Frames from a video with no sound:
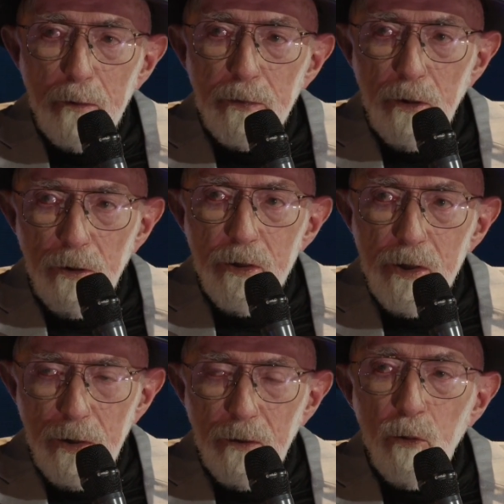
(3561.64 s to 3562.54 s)
approach
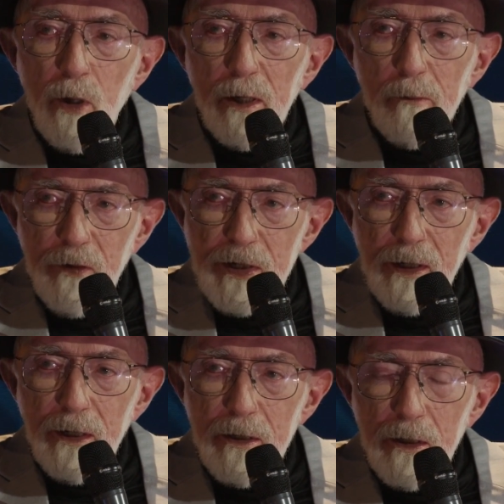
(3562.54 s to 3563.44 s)
to quantum
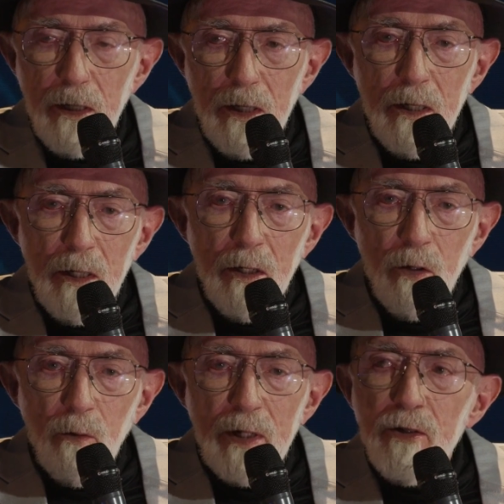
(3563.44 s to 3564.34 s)
physics,
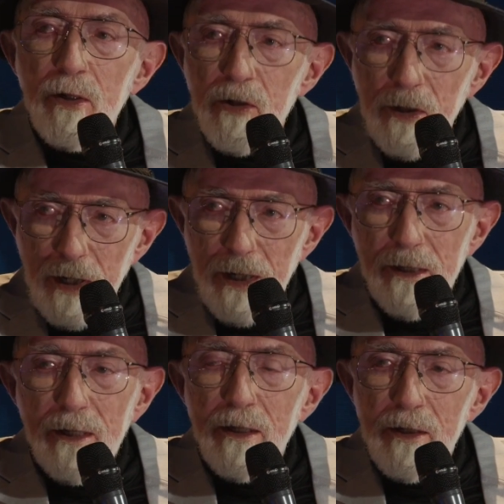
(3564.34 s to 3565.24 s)
which does
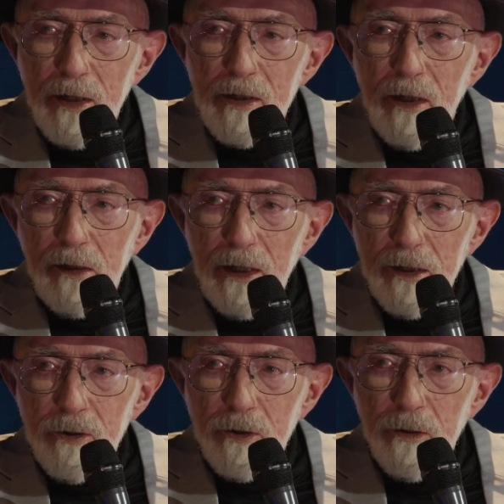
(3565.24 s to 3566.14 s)
not insist that
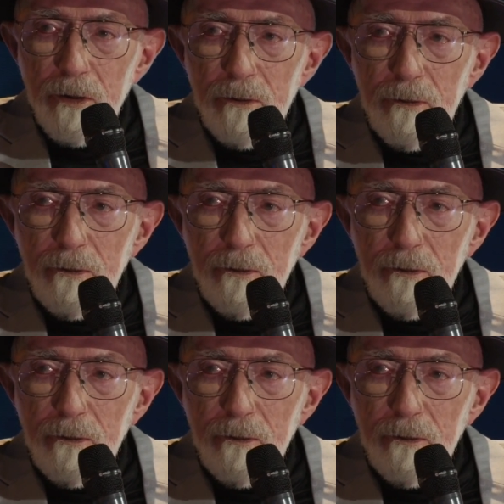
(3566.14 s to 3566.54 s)
that's true.